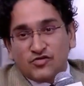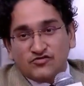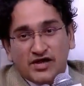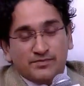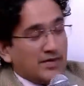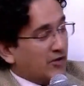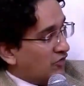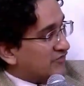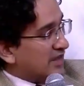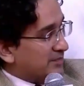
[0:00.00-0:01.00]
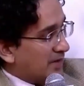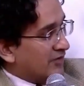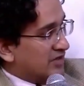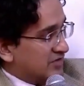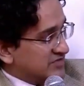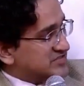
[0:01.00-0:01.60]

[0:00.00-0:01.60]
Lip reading: of that power, which